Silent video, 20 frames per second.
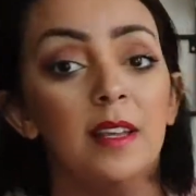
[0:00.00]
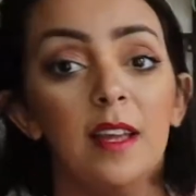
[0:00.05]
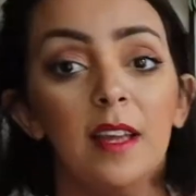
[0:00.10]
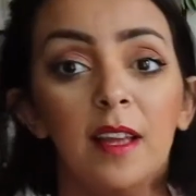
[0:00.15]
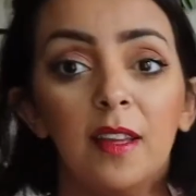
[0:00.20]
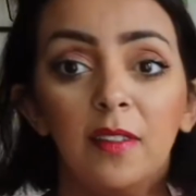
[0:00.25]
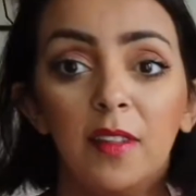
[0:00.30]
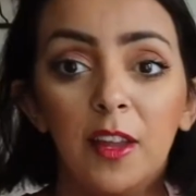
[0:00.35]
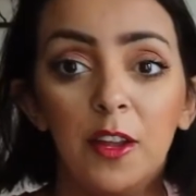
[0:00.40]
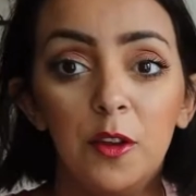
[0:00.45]

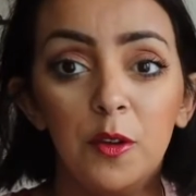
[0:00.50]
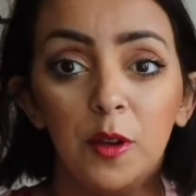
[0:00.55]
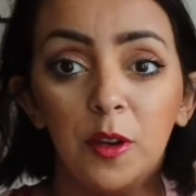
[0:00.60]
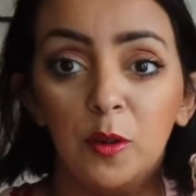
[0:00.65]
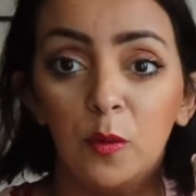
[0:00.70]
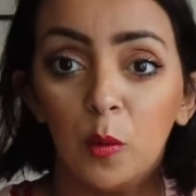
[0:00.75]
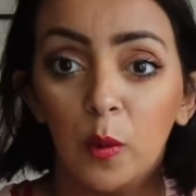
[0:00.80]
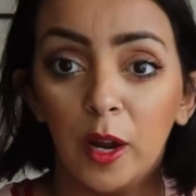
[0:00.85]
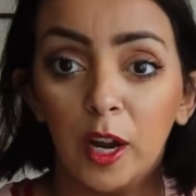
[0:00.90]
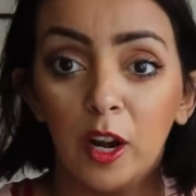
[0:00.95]
that you
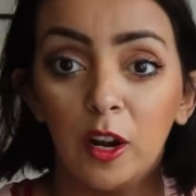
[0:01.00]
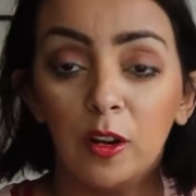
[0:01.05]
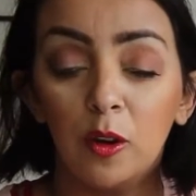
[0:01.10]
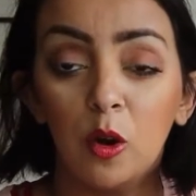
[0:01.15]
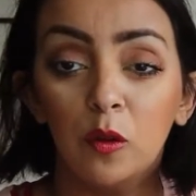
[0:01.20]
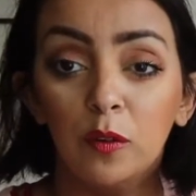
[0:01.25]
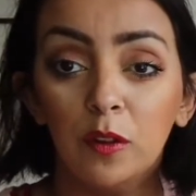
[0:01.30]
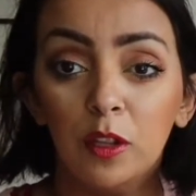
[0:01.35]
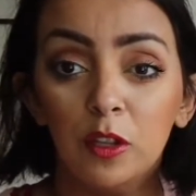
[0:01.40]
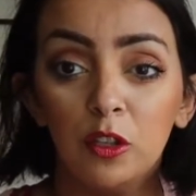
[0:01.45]
can
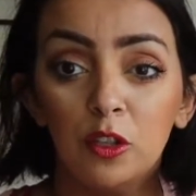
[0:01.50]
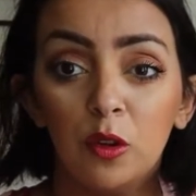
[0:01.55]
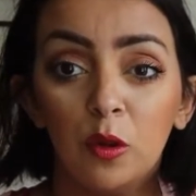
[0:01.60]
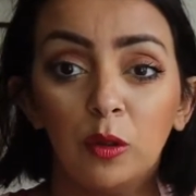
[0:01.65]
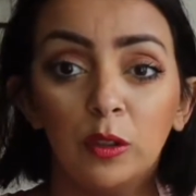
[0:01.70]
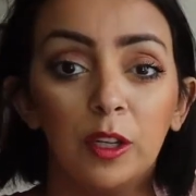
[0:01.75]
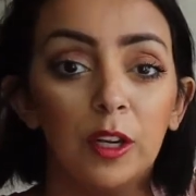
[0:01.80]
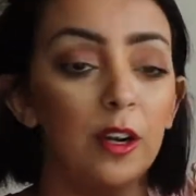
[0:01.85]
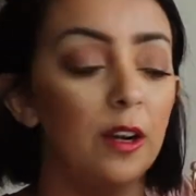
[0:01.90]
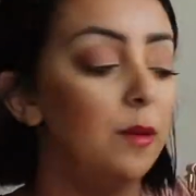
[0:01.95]
wear over the
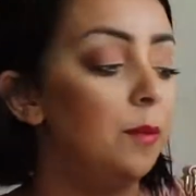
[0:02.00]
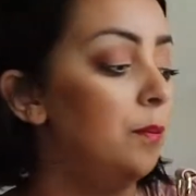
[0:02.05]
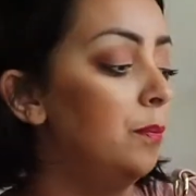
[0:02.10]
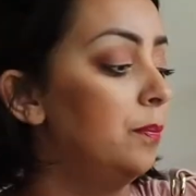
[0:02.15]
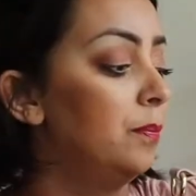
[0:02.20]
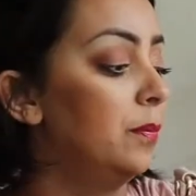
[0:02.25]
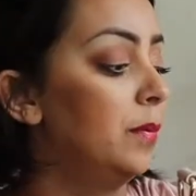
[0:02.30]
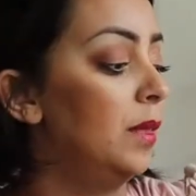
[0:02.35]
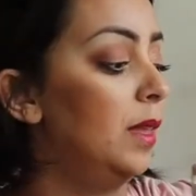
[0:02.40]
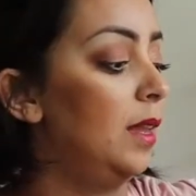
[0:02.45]
shoulder.
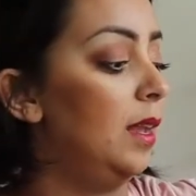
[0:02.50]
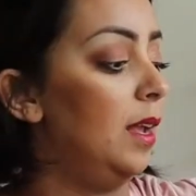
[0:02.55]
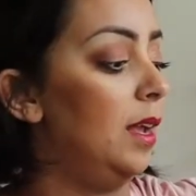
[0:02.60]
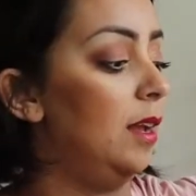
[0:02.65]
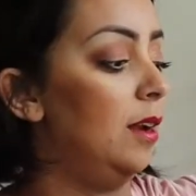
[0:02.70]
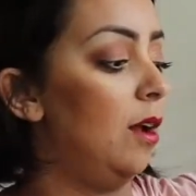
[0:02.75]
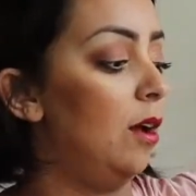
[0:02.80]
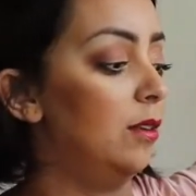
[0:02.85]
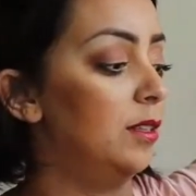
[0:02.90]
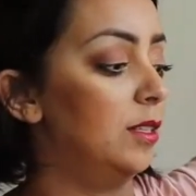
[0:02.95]

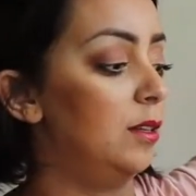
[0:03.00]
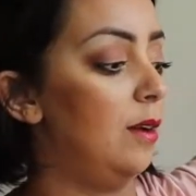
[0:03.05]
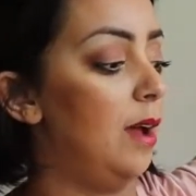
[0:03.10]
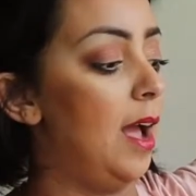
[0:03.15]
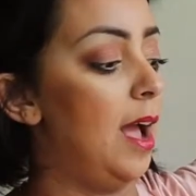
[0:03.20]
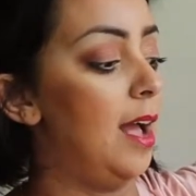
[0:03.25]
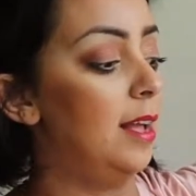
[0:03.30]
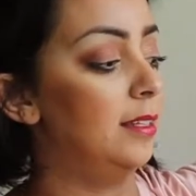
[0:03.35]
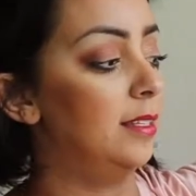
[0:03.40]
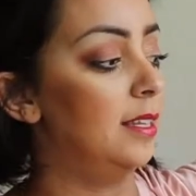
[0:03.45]
It also
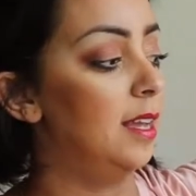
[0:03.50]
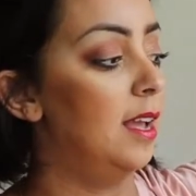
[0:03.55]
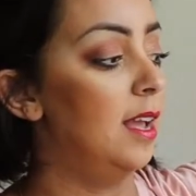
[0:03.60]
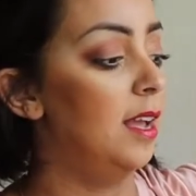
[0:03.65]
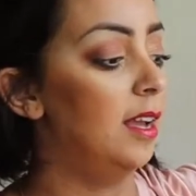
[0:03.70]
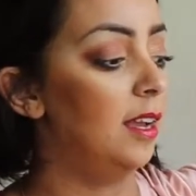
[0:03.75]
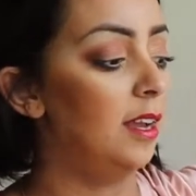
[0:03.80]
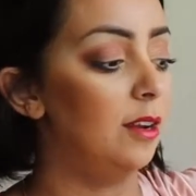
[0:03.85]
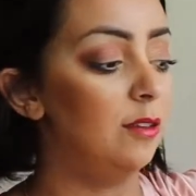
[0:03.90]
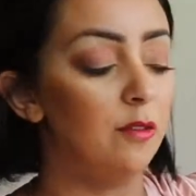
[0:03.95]
has
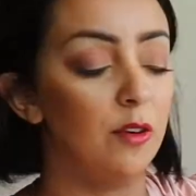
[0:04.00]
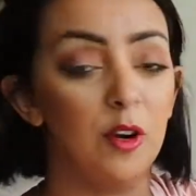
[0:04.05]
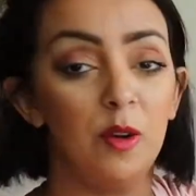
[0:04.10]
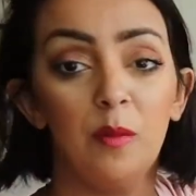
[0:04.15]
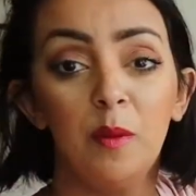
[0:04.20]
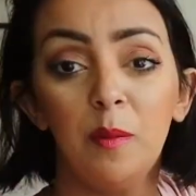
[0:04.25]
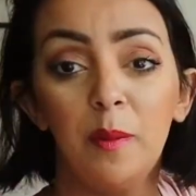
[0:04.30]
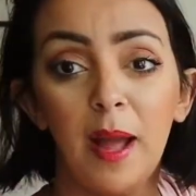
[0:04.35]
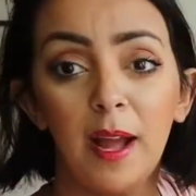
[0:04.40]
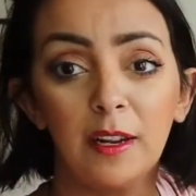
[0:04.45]

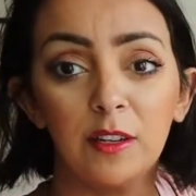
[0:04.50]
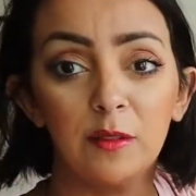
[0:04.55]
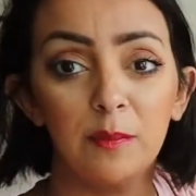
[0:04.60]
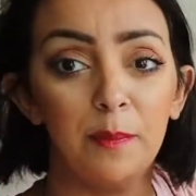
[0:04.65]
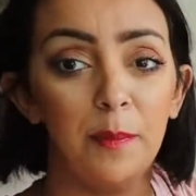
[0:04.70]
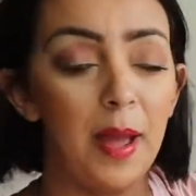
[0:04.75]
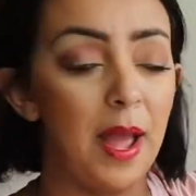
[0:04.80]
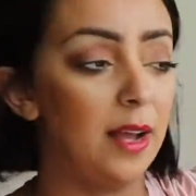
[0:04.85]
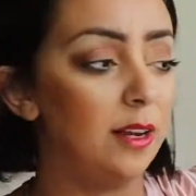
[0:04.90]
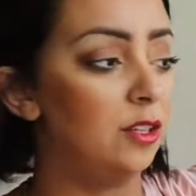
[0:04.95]
convertible
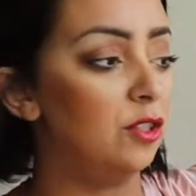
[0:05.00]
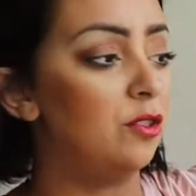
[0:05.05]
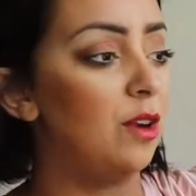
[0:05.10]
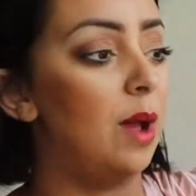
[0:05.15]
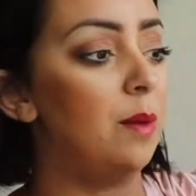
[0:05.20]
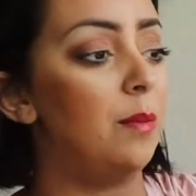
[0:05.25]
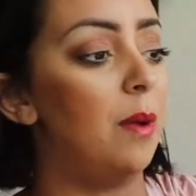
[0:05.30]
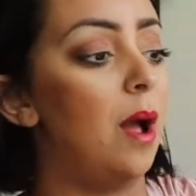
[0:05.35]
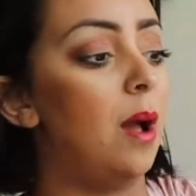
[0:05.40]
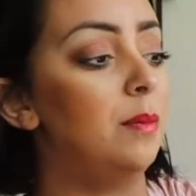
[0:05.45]
backpack
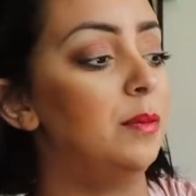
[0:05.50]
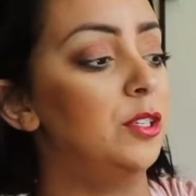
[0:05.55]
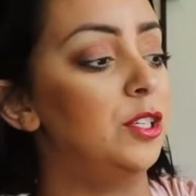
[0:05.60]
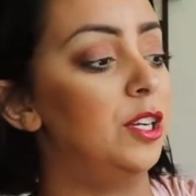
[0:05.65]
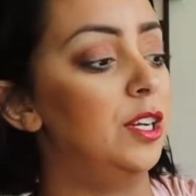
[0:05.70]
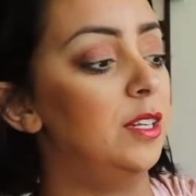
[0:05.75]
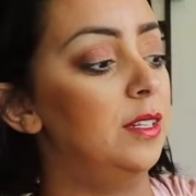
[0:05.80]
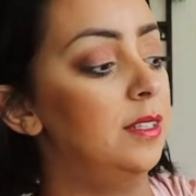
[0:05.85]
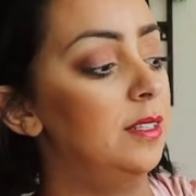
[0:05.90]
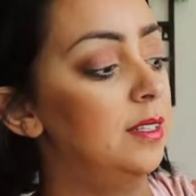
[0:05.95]
strap
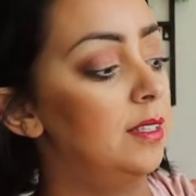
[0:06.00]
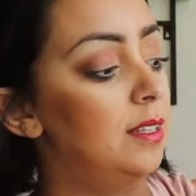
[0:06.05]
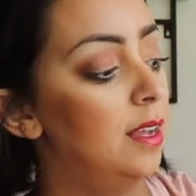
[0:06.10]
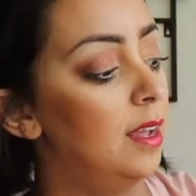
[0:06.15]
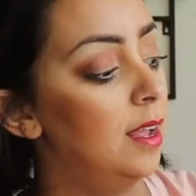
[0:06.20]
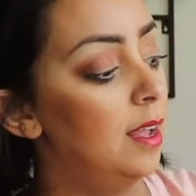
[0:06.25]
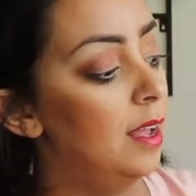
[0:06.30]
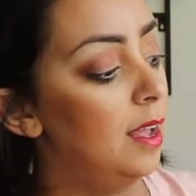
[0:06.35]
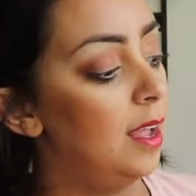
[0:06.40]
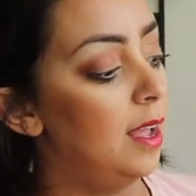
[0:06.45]
options.
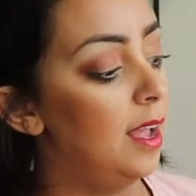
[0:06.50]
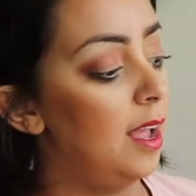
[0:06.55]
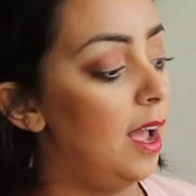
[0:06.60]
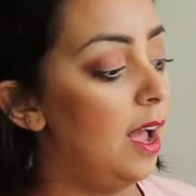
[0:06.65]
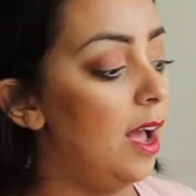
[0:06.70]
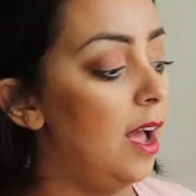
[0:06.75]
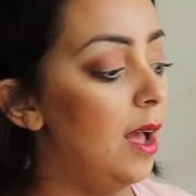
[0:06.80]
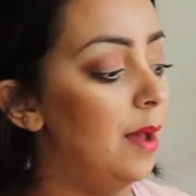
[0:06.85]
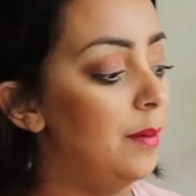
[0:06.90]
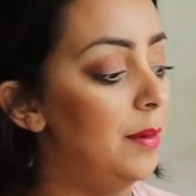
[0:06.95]

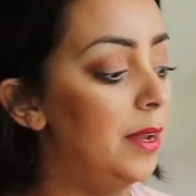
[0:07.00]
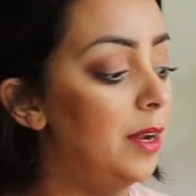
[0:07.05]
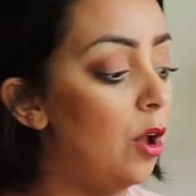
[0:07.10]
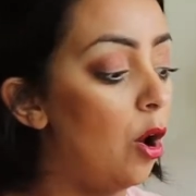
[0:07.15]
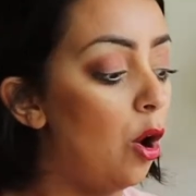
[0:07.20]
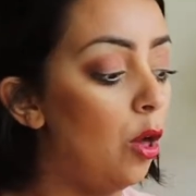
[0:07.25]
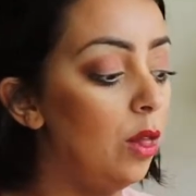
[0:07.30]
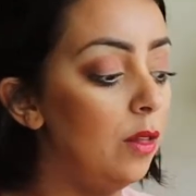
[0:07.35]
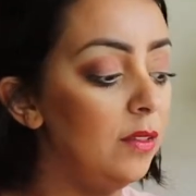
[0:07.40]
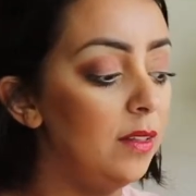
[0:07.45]
Um, and
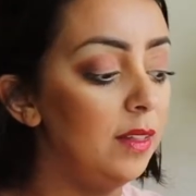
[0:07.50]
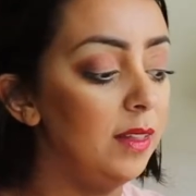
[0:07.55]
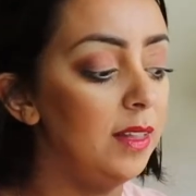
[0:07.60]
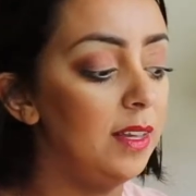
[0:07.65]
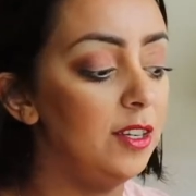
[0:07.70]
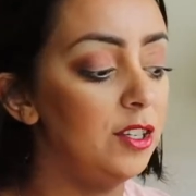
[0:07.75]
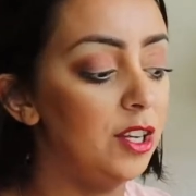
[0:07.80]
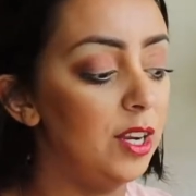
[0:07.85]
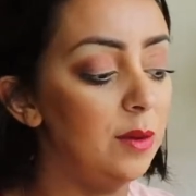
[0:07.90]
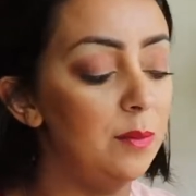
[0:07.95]
all of the
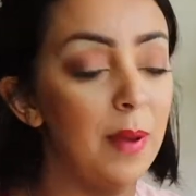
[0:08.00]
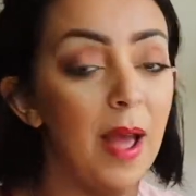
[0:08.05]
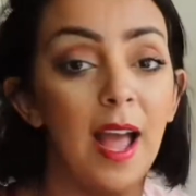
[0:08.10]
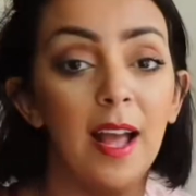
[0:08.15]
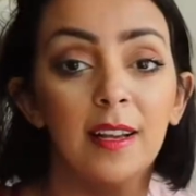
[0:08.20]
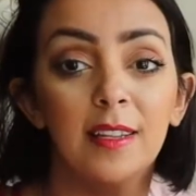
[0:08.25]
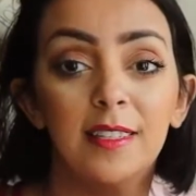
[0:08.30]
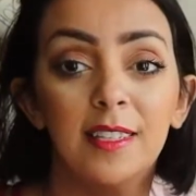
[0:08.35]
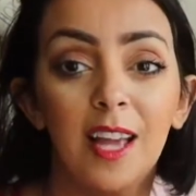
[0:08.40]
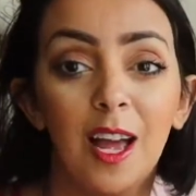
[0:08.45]
Lily Jade
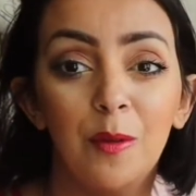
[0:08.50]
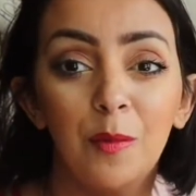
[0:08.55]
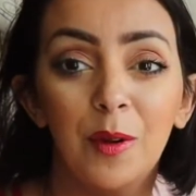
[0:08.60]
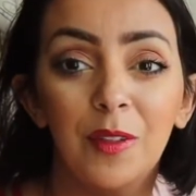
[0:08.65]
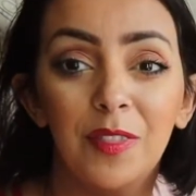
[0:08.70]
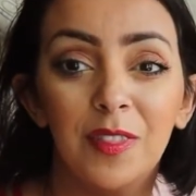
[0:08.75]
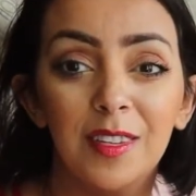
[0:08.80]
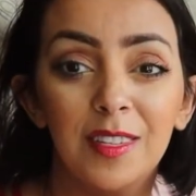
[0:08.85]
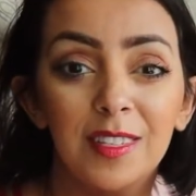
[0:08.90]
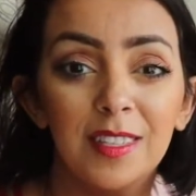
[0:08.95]
bags come
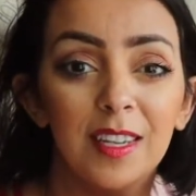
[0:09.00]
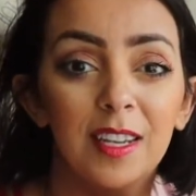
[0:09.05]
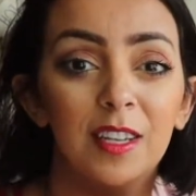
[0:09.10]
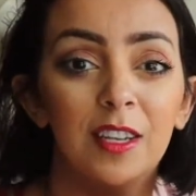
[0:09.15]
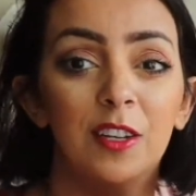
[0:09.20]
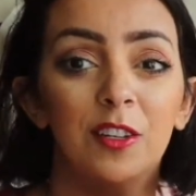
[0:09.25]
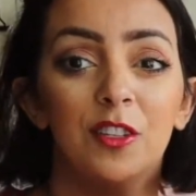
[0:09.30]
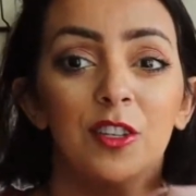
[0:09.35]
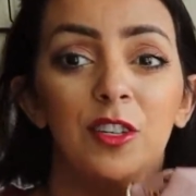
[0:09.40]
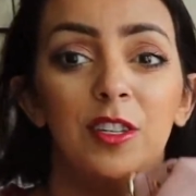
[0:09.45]
with this
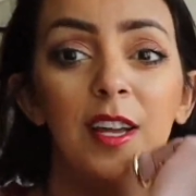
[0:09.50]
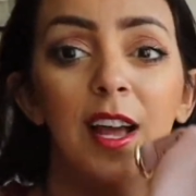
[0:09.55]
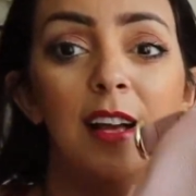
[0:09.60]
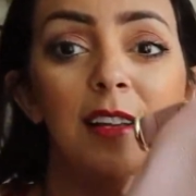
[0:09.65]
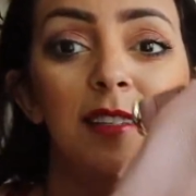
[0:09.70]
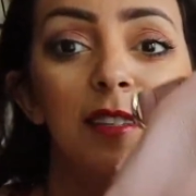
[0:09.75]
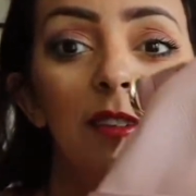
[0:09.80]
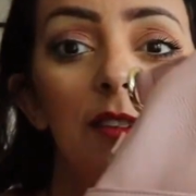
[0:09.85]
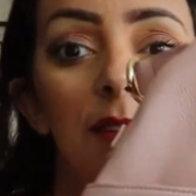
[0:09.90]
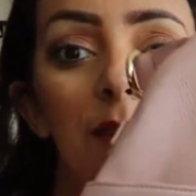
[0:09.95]
signature
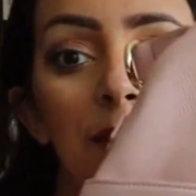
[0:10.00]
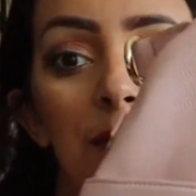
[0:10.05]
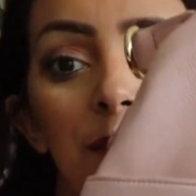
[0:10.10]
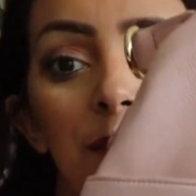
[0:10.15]
tassel,